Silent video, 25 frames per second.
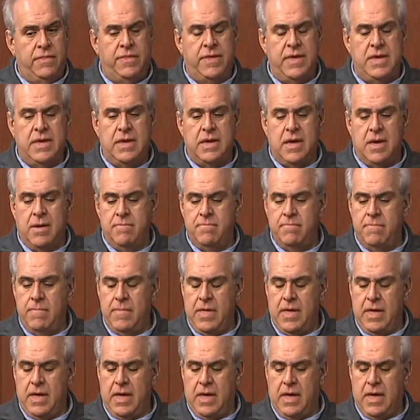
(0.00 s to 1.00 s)

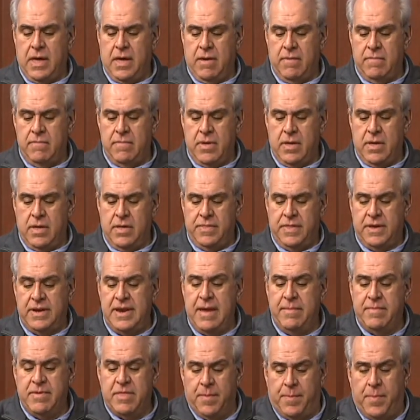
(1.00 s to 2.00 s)
The
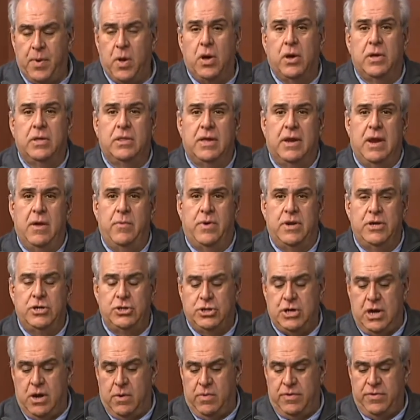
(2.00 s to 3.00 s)
name of the book that I want to
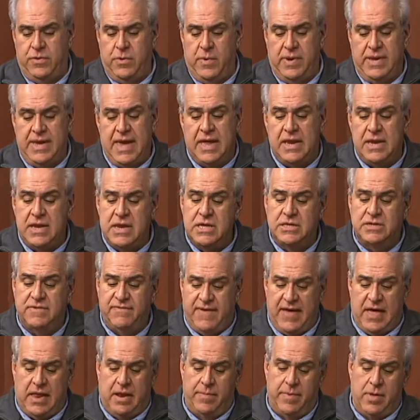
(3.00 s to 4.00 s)
share with you again, it is
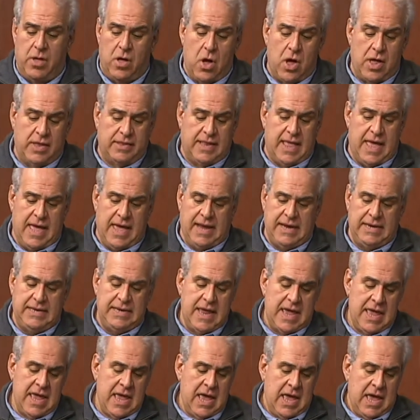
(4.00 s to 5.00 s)
available online.
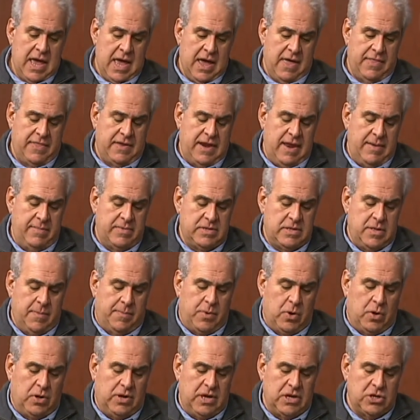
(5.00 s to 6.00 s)
The name of the
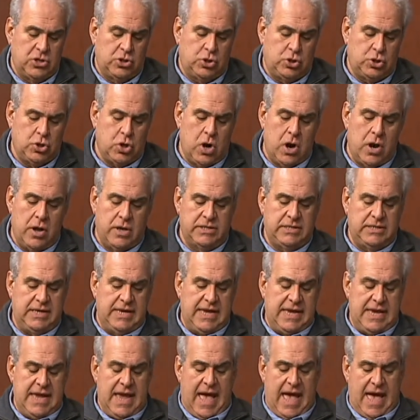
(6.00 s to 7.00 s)
book is Charles
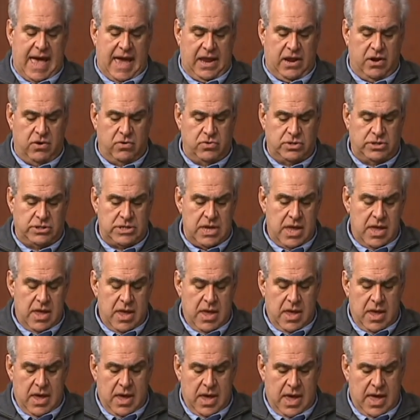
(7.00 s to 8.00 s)
E. Hires,
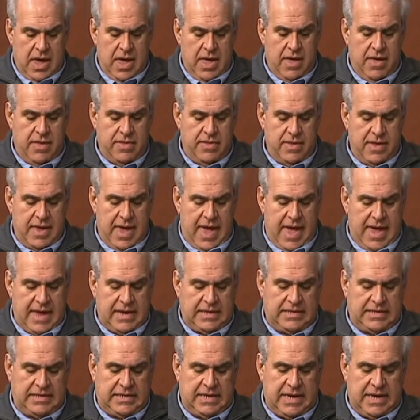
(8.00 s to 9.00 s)

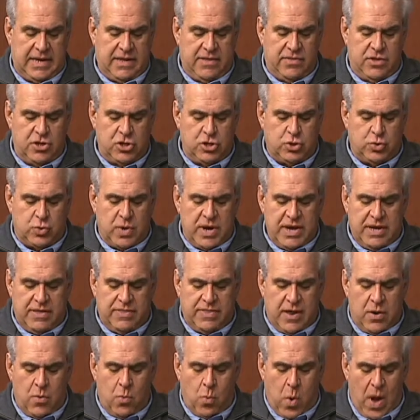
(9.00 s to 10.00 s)
and The Drink
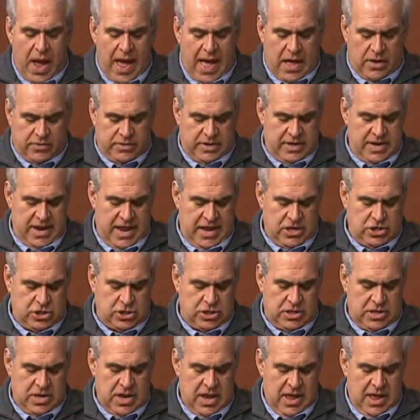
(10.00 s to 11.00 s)
That Wowed a
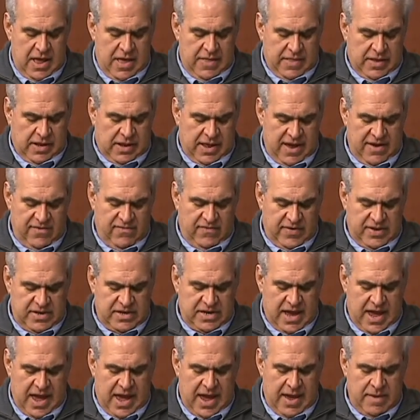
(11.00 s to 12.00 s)
Nation, The Life and
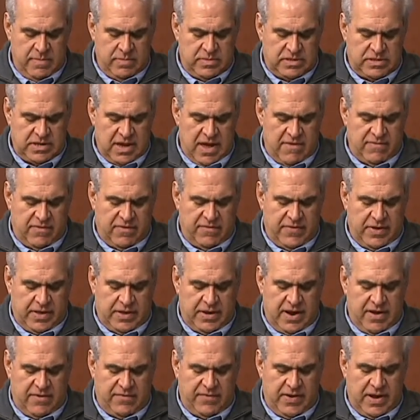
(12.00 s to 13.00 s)
Times of a
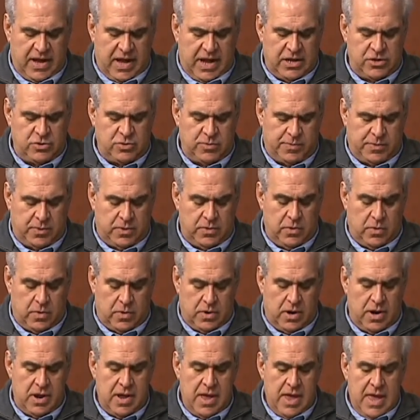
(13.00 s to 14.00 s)
Philadelphia
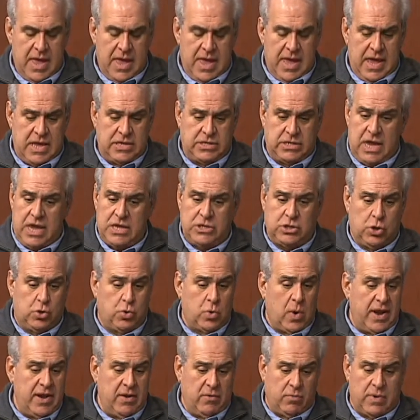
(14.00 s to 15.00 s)
Entrepreneur. It's a
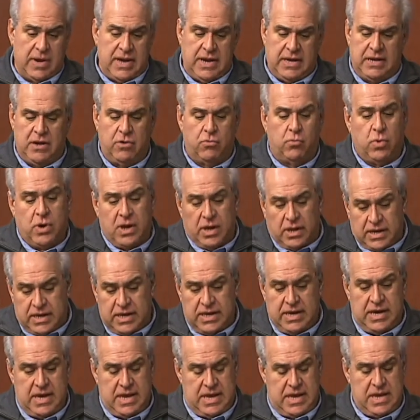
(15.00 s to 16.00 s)
great read. It
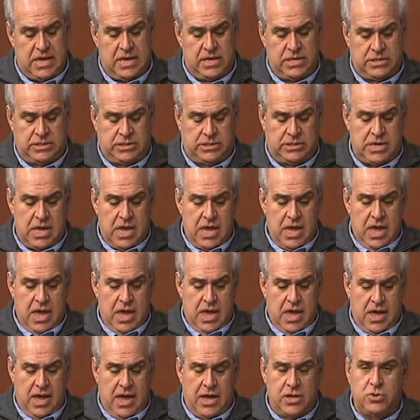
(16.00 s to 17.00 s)
really is
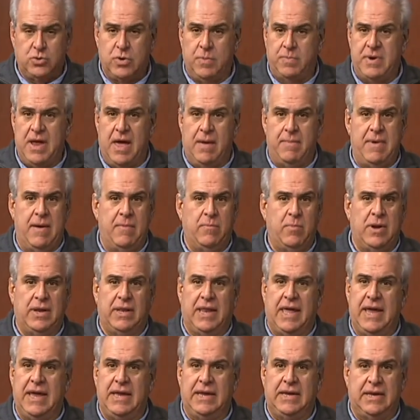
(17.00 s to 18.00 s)
a trip down memory
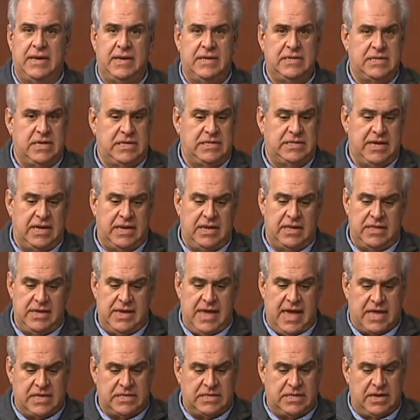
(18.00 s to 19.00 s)
lane, and as I said at
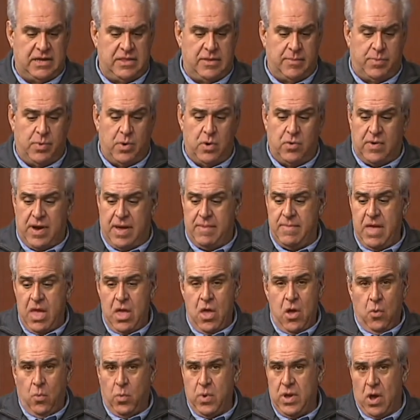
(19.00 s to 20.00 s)
the outset of the program,
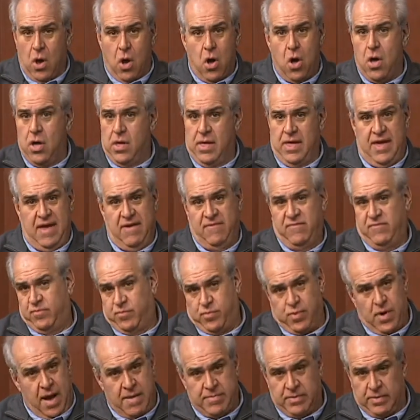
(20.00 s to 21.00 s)
we all have
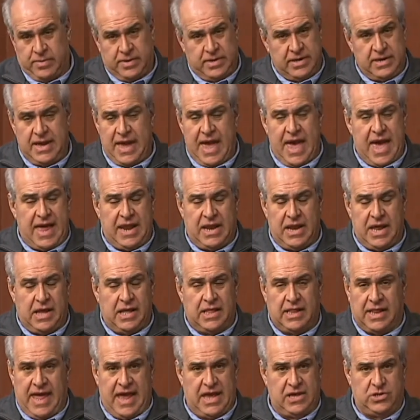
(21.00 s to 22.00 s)
probably had a
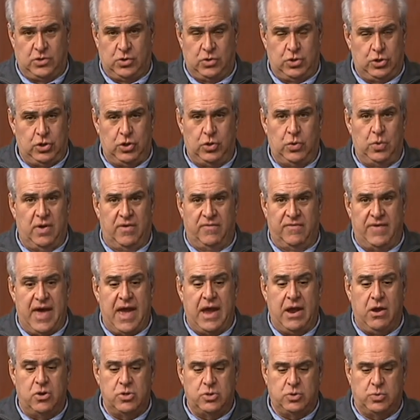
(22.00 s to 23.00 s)
glass or two of
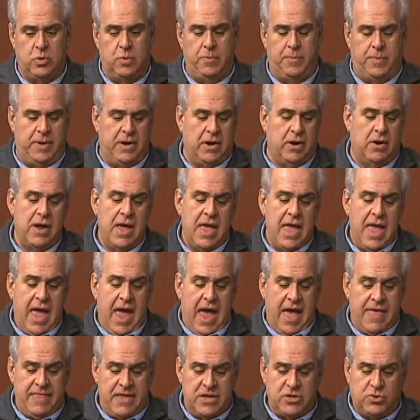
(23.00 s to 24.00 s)
Hires root beer,
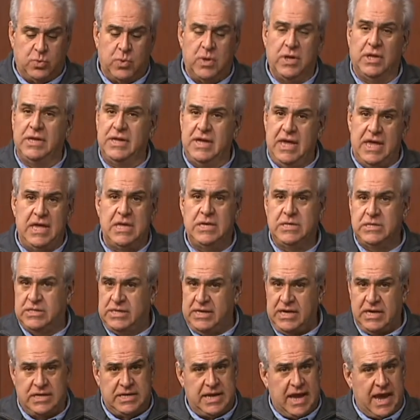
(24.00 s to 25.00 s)
and this really is
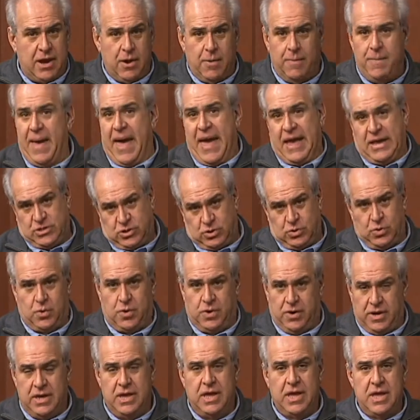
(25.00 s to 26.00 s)
the entire
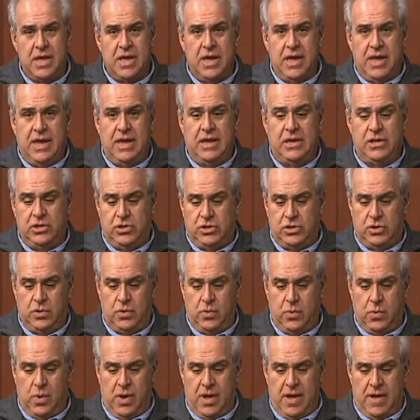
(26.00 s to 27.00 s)
backstory
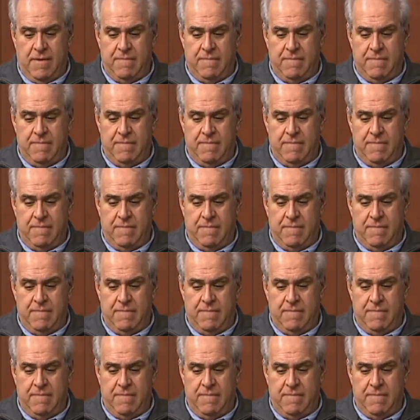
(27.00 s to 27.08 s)
into,